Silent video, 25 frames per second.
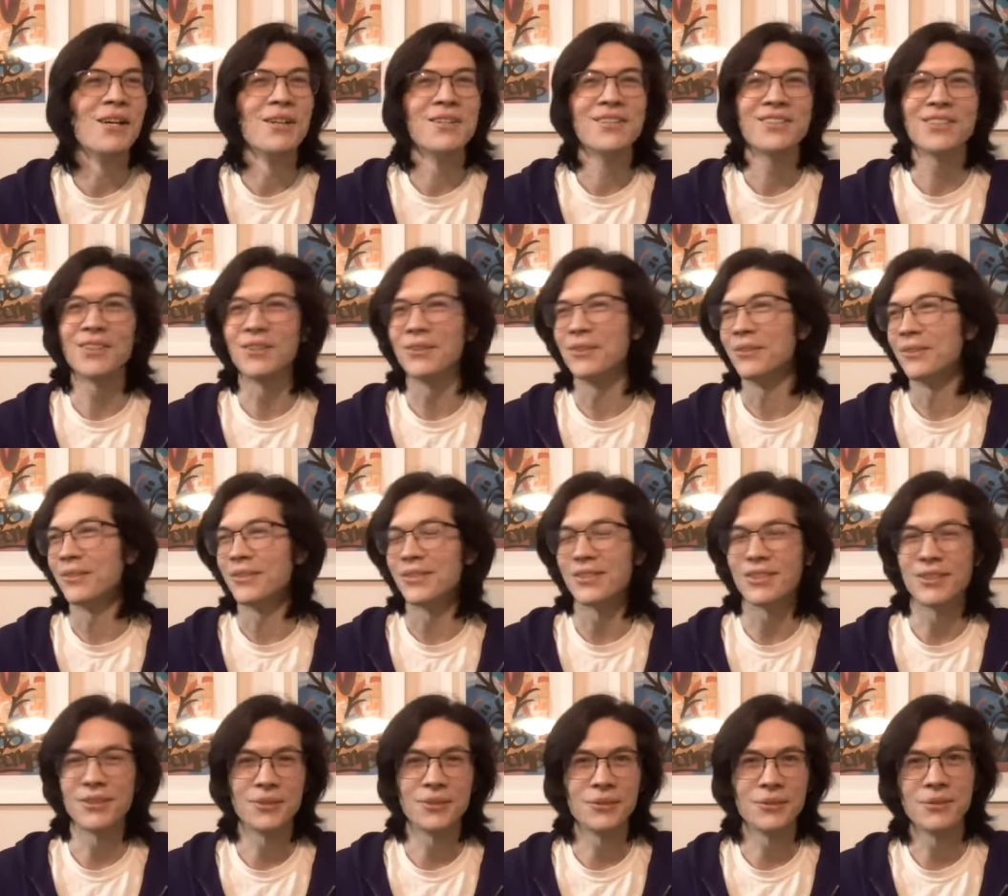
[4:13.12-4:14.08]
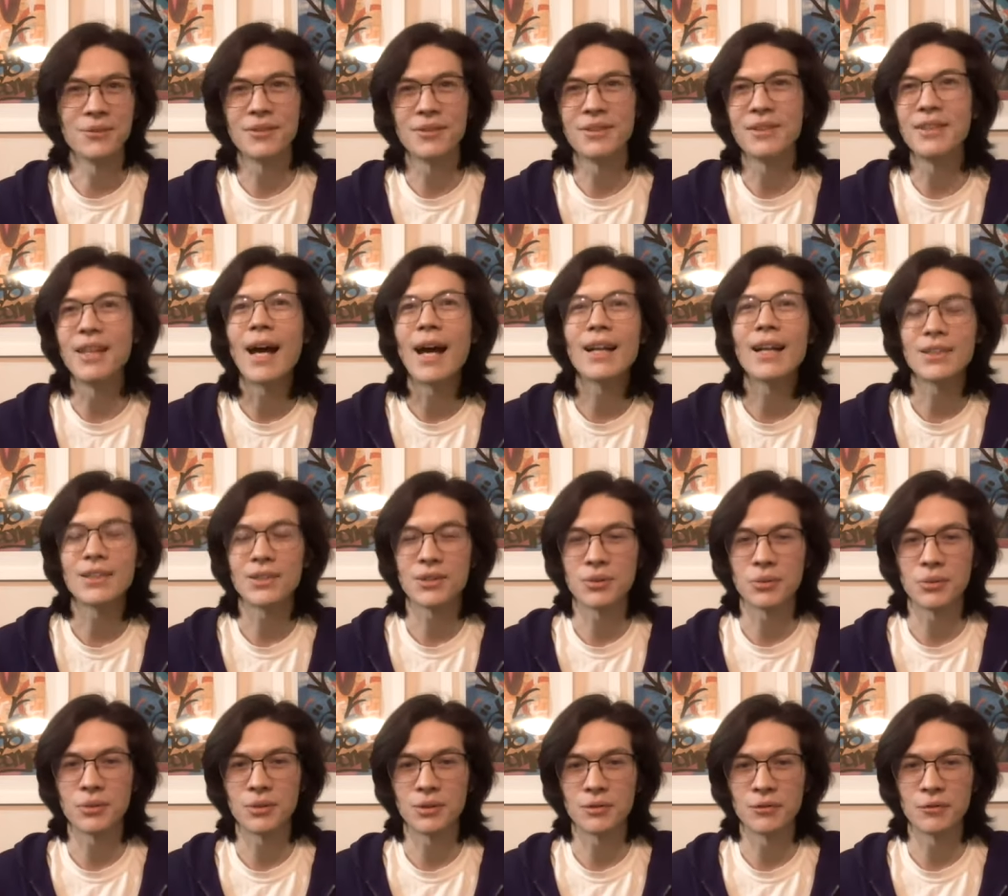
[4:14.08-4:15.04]
So that
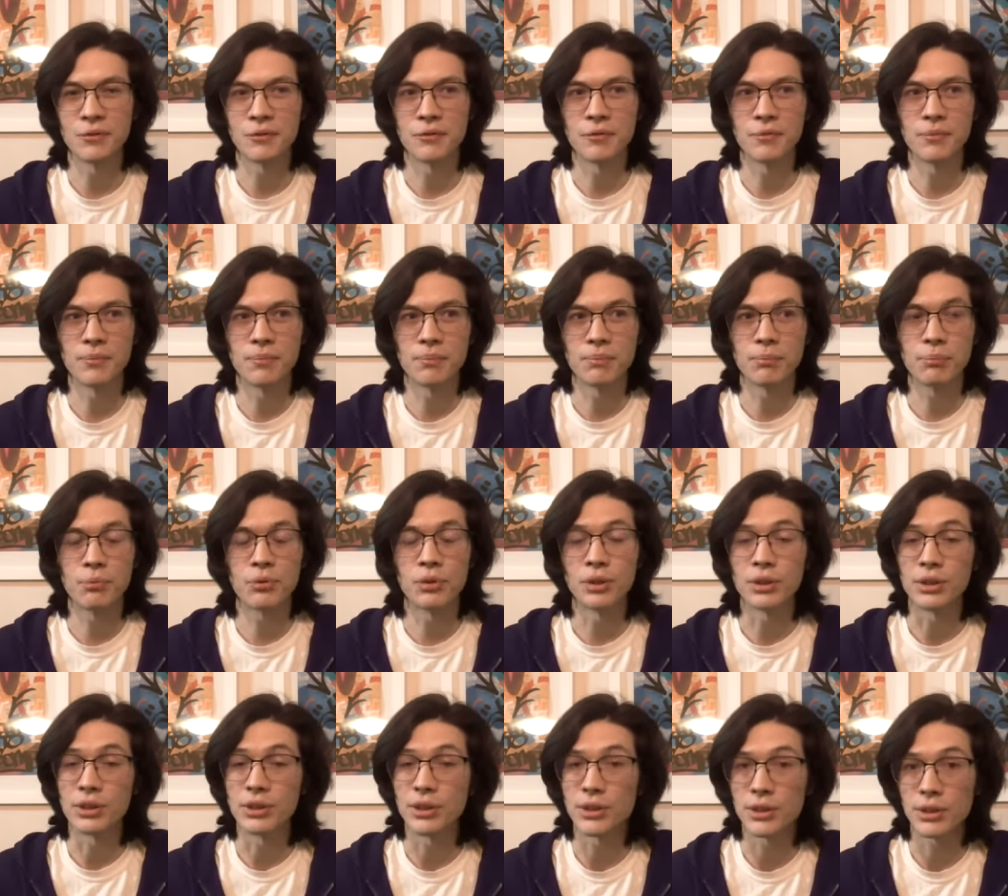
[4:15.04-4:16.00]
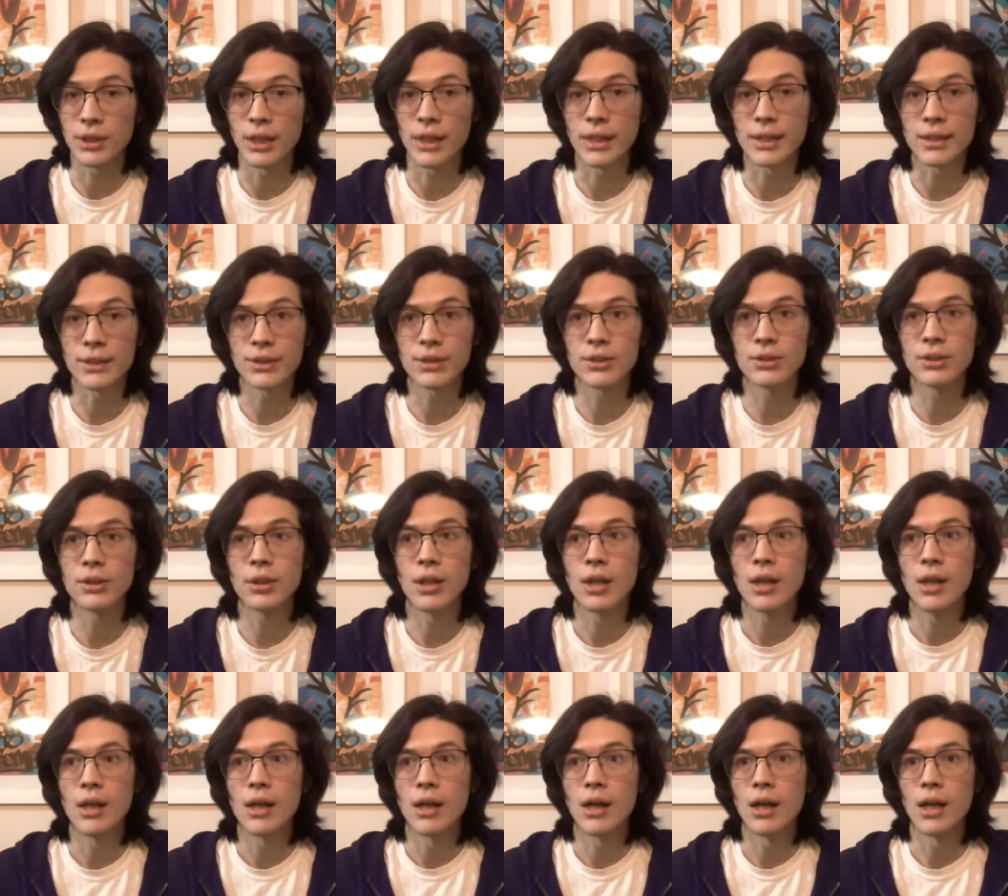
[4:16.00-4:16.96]
sort of precise
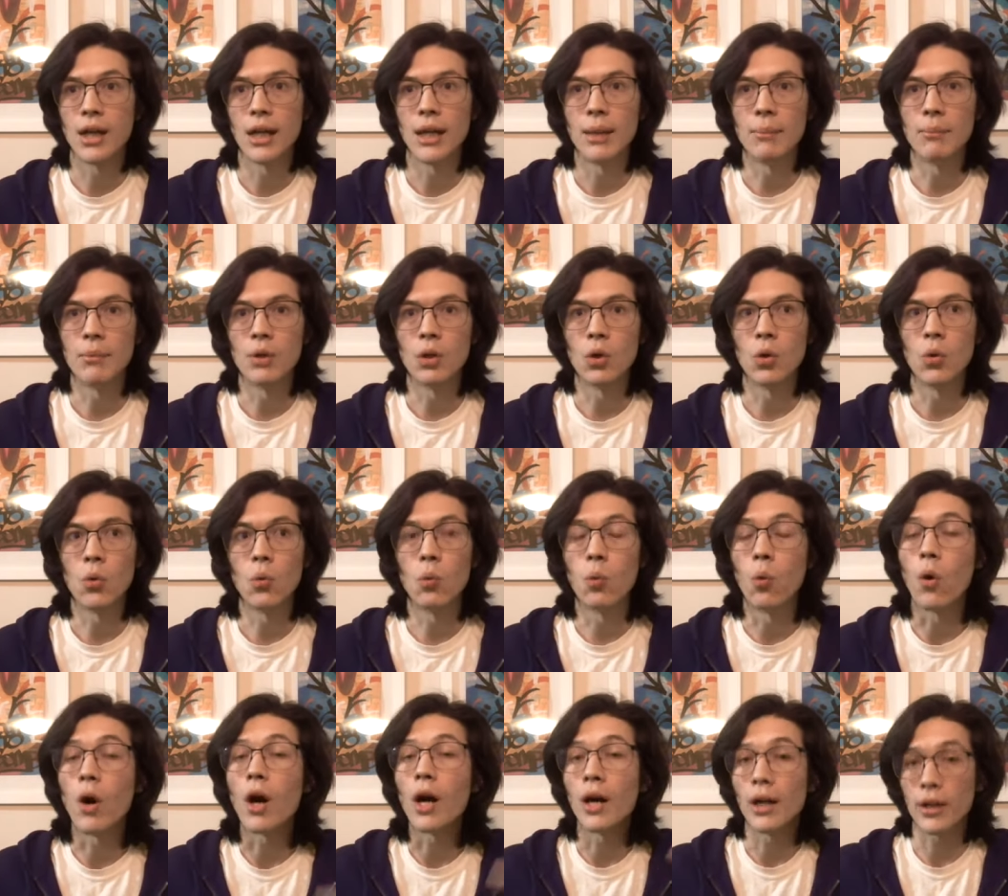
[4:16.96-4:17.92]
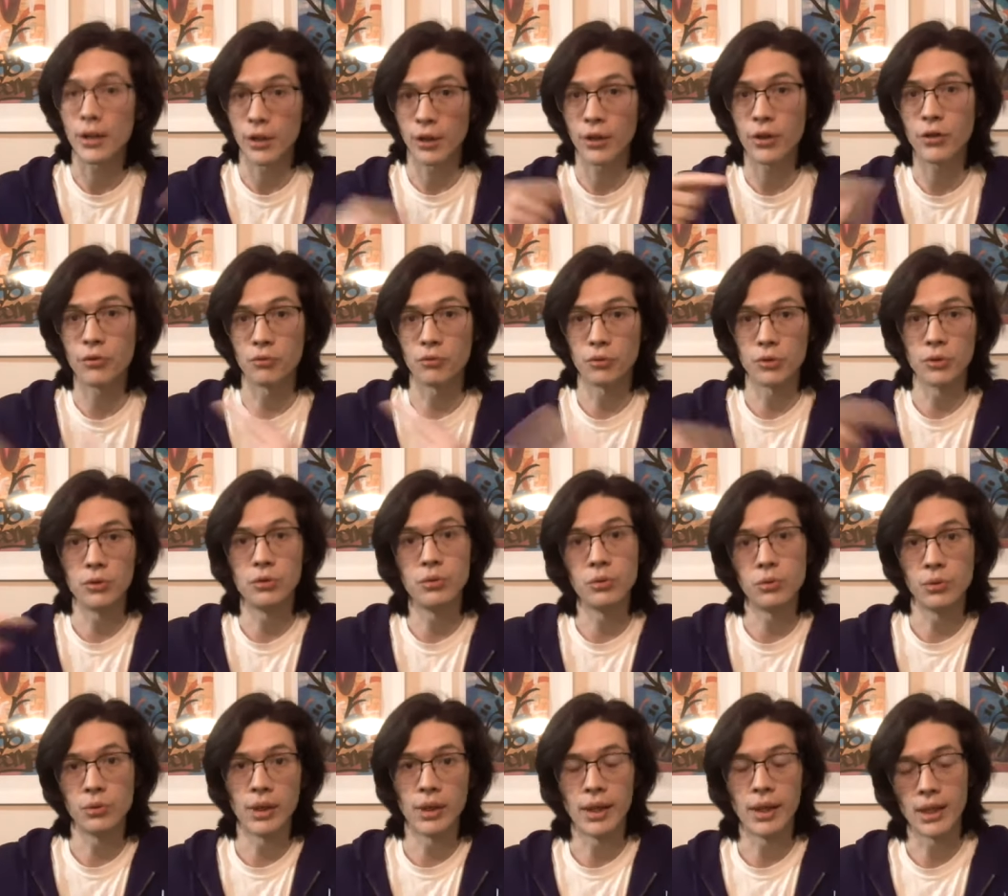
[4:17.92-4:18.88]
walk
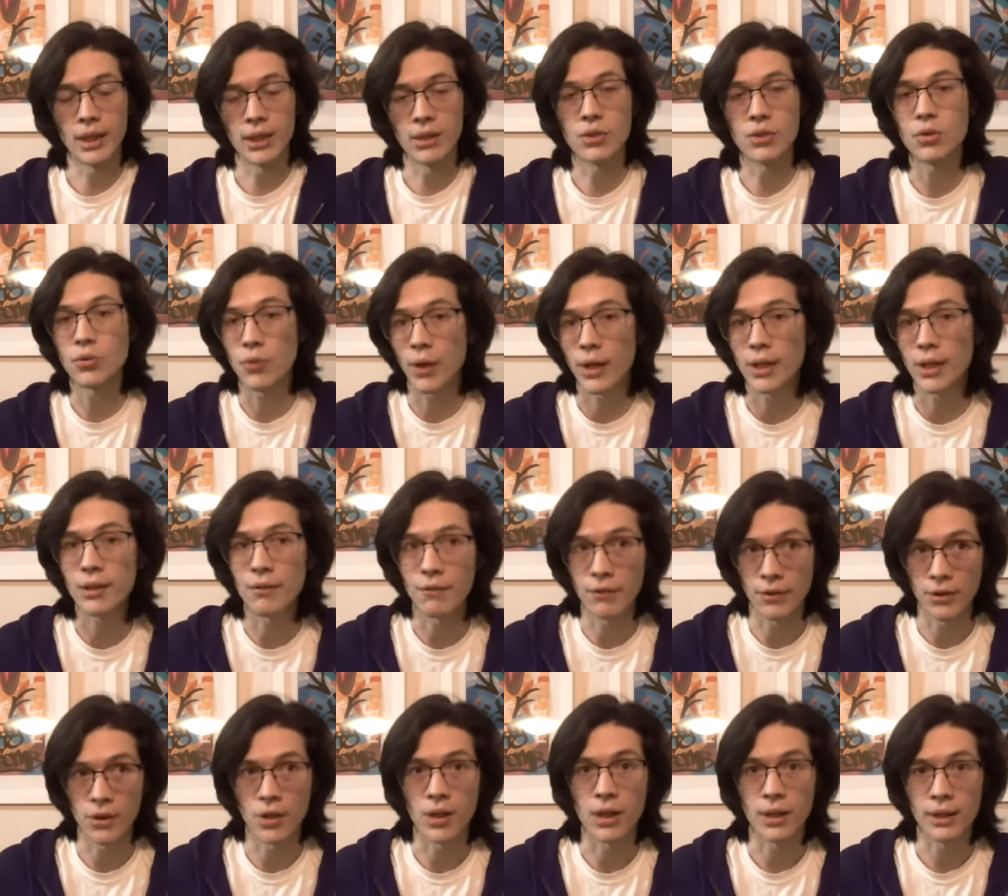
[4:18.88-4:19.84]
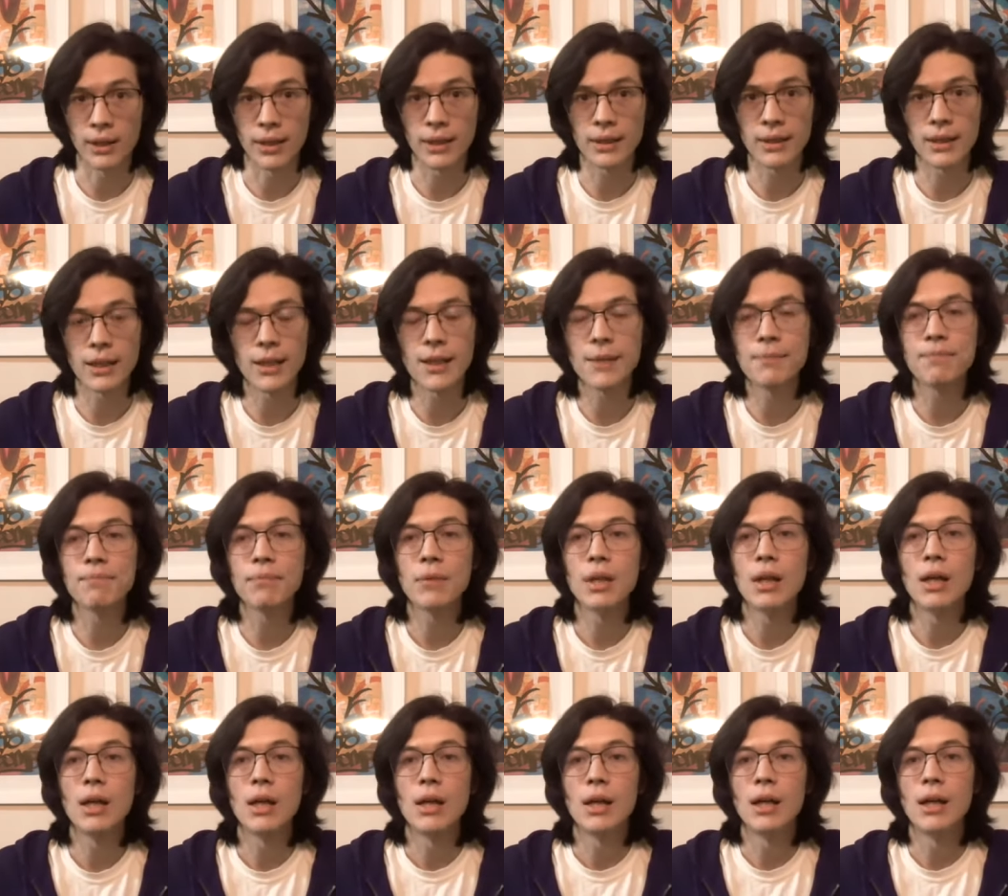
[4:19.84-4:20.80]
through a train of thought like that,
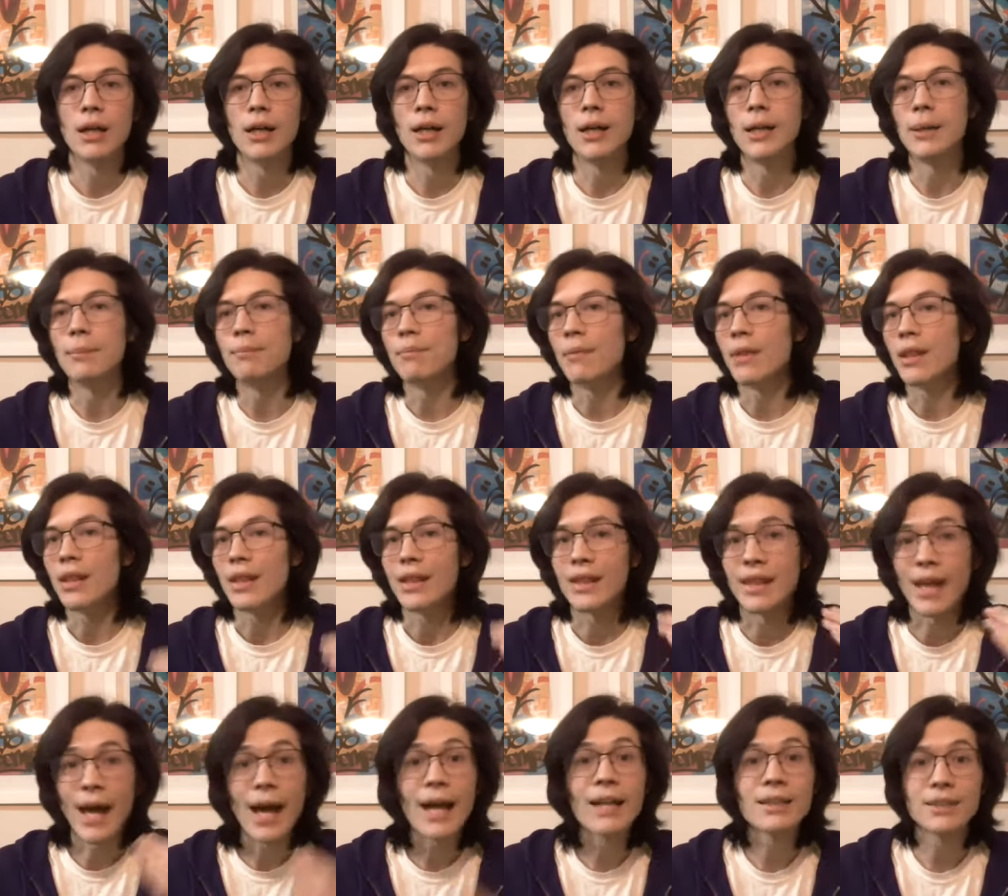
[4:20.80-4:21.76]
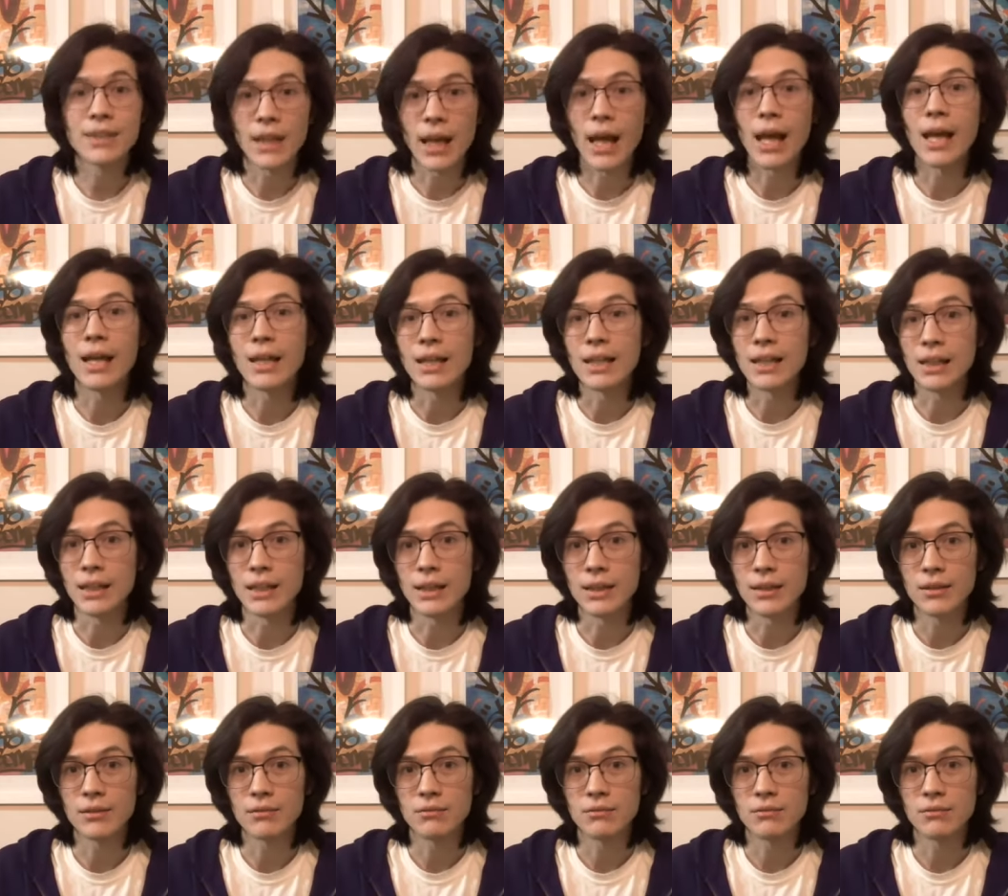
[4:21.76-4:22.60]
that's any